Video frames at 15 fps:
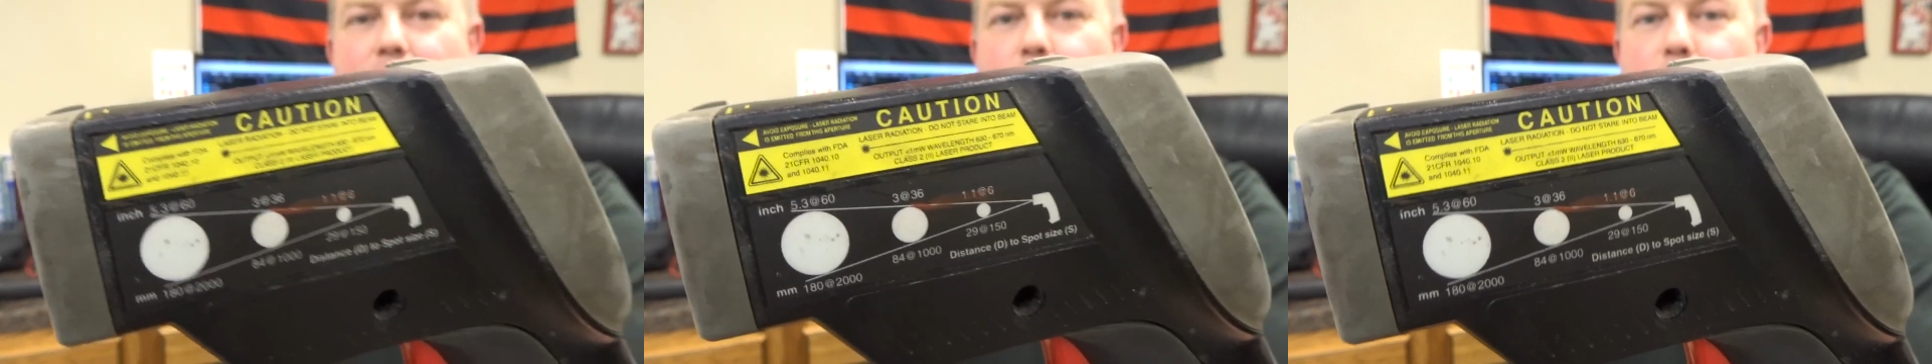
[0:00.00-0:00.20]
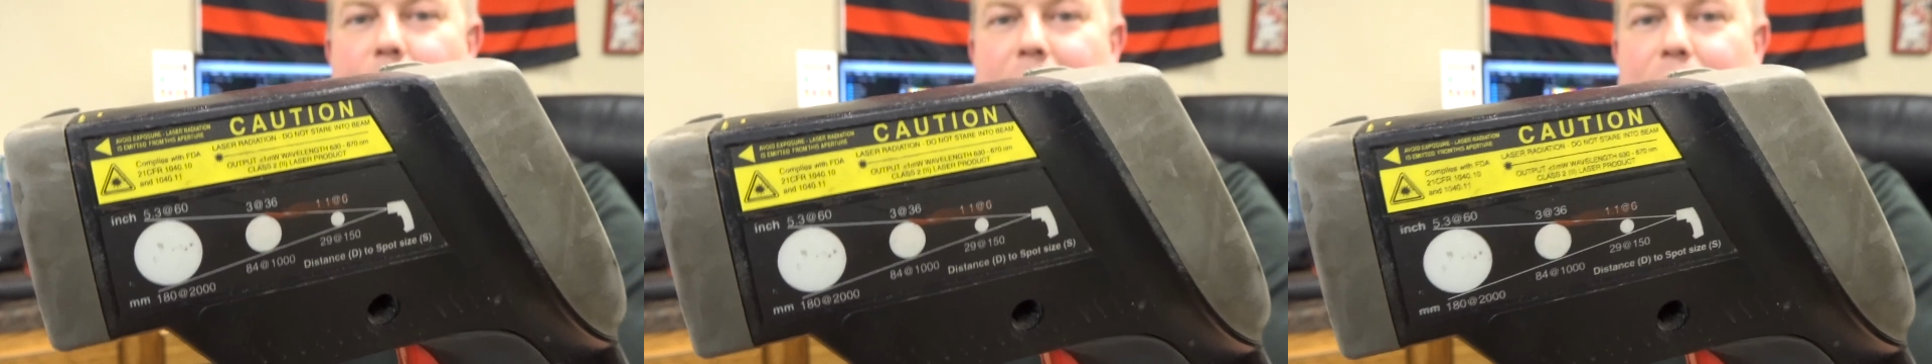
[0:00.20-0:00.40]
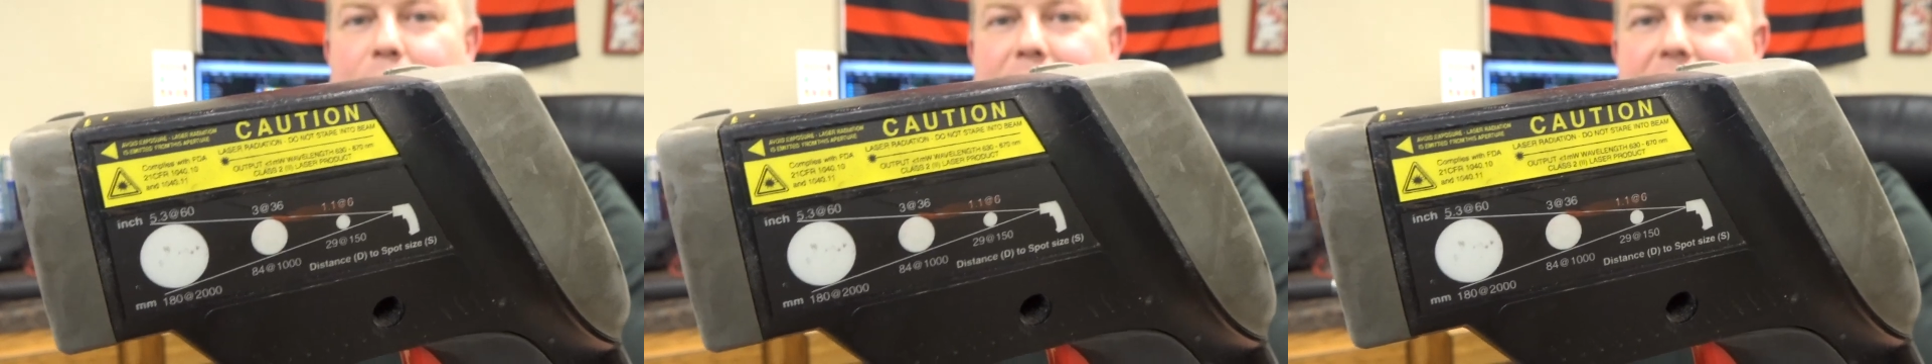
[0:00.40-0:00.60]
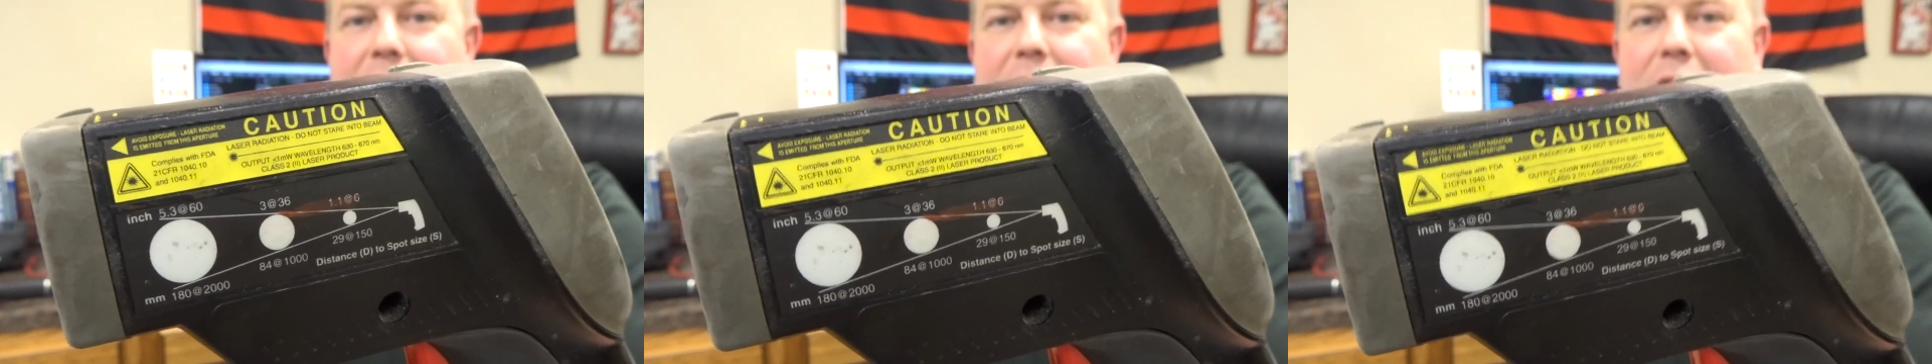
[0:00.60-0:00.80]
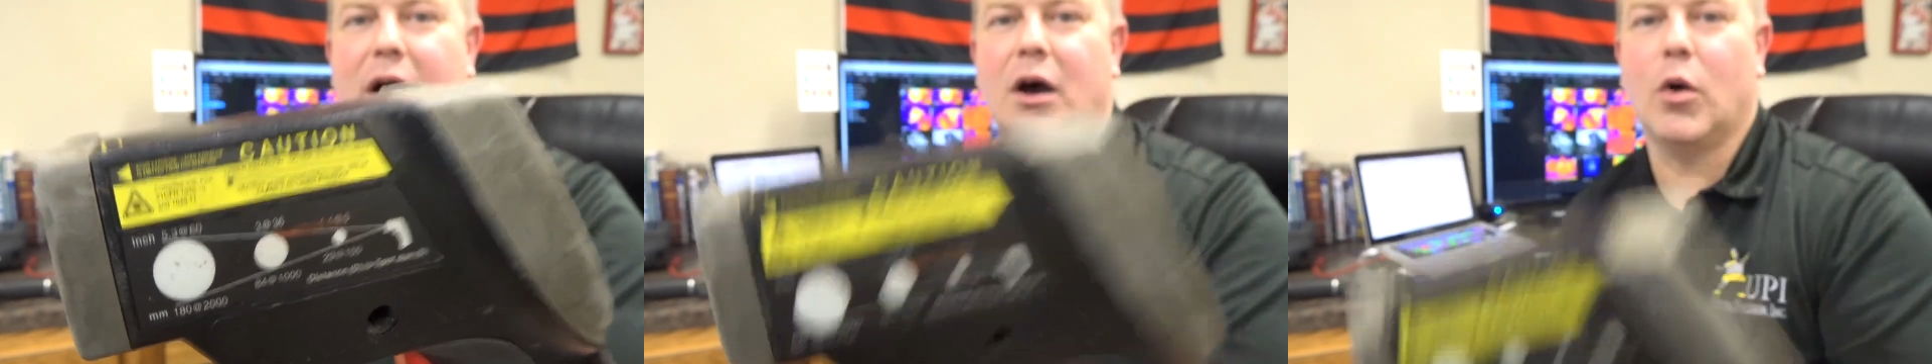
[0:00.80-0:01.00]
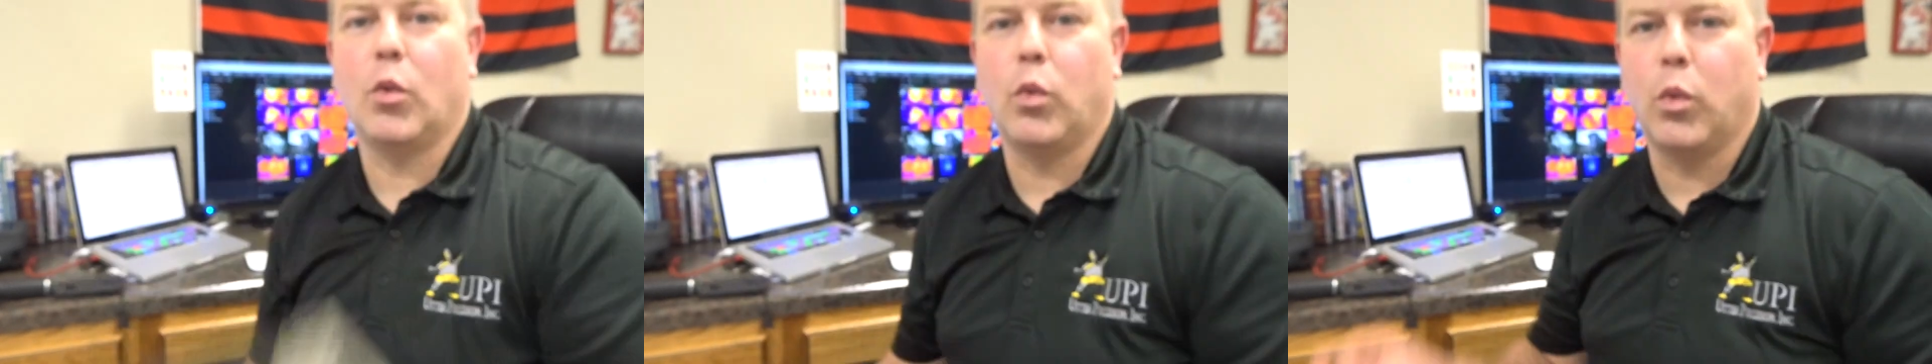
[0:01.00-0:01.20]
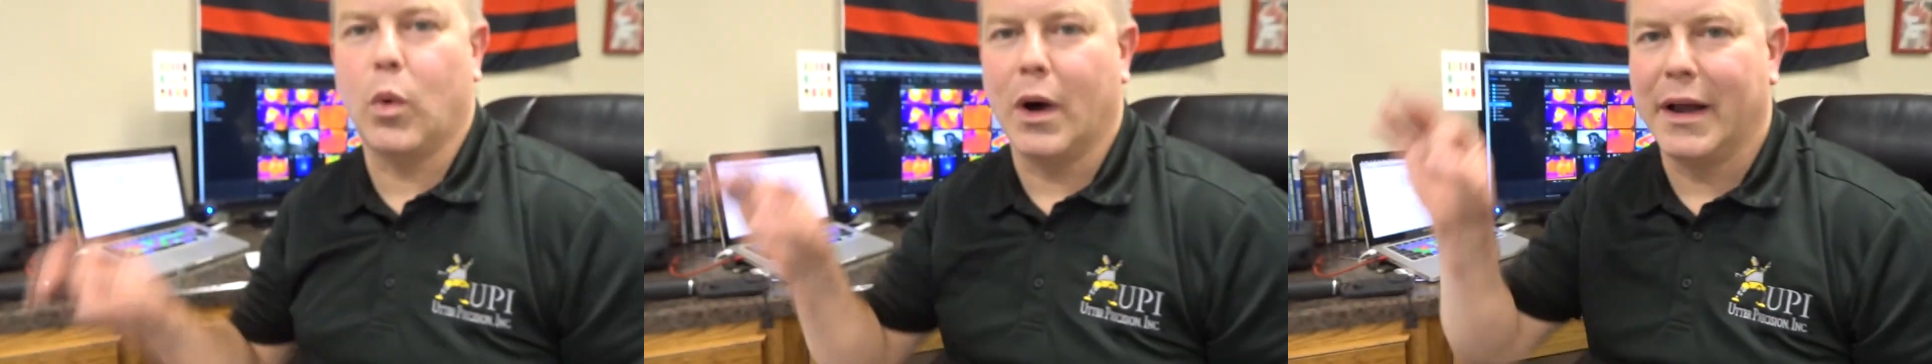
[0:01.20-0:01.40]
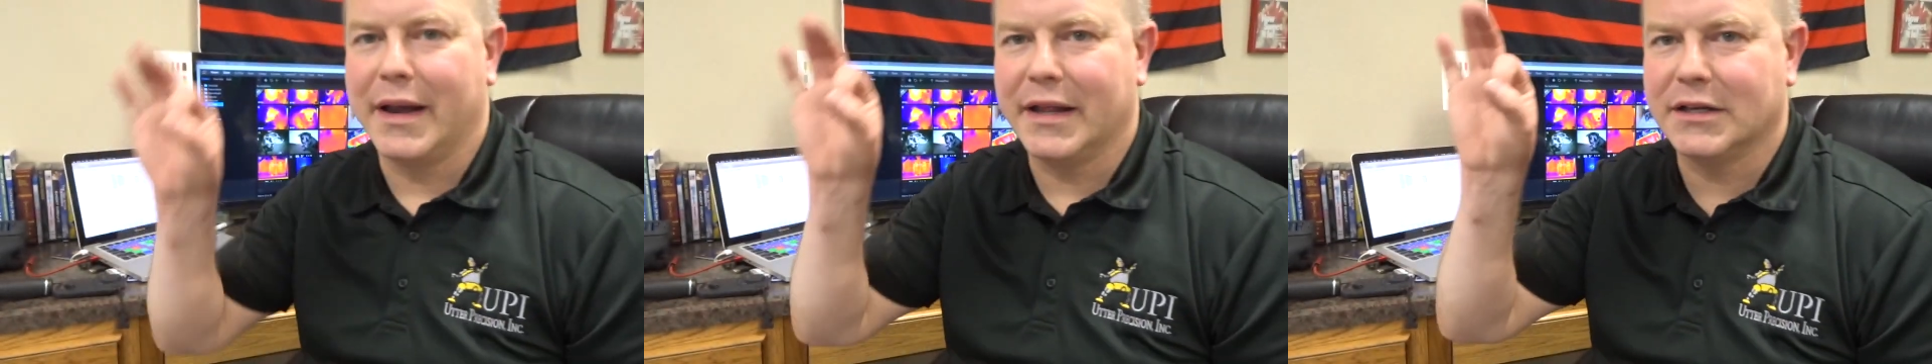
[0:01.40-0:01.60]
we read a
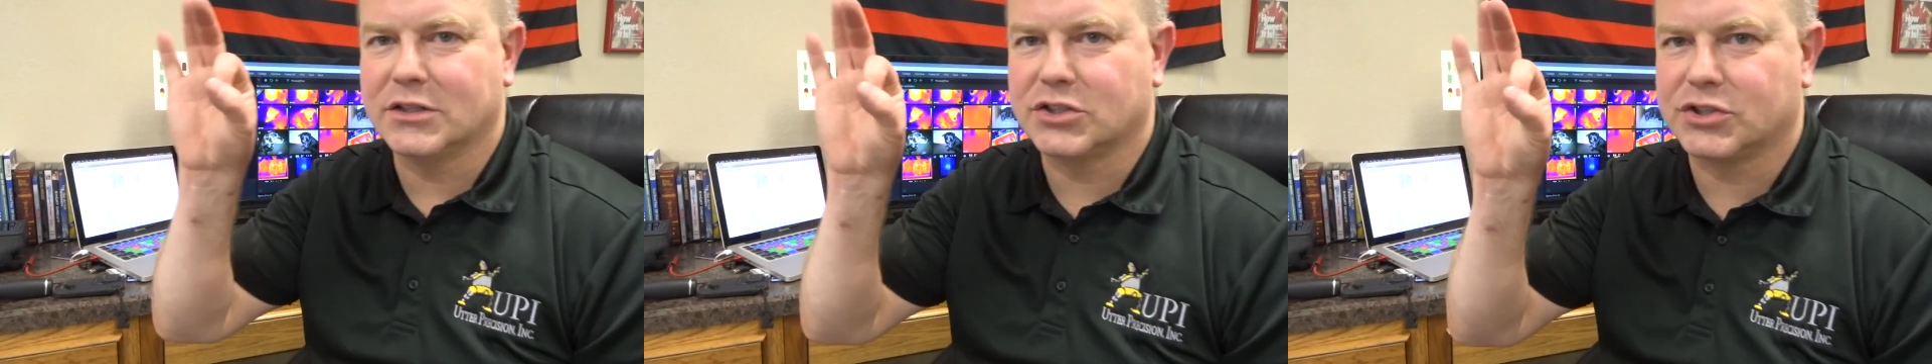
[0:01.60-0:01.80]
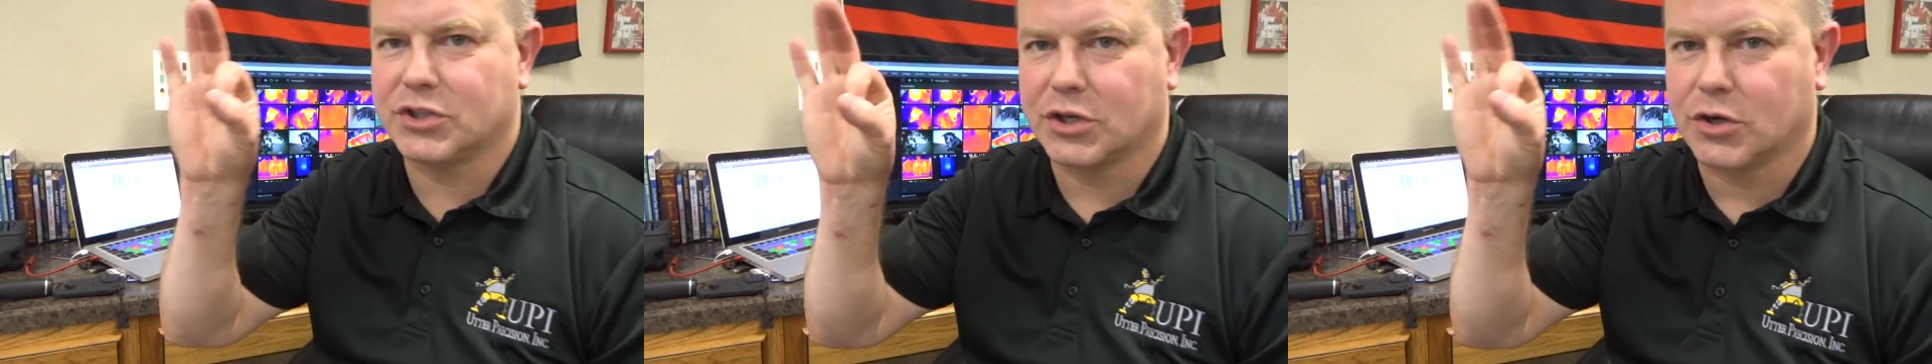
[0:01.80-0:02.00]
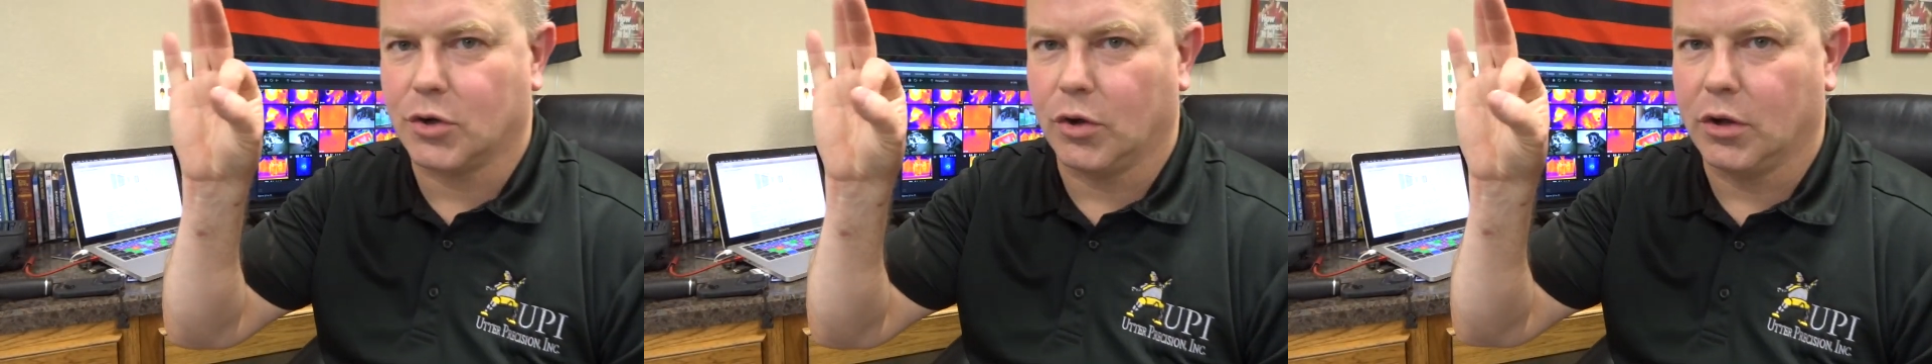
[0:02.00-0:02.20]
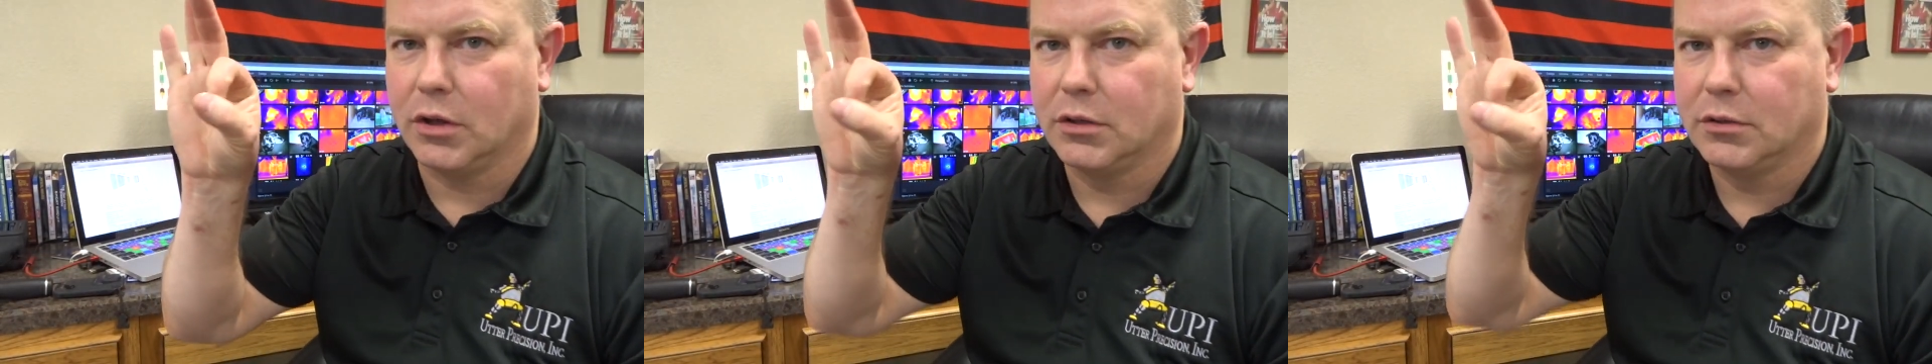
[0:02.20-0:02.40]
1-inch circle.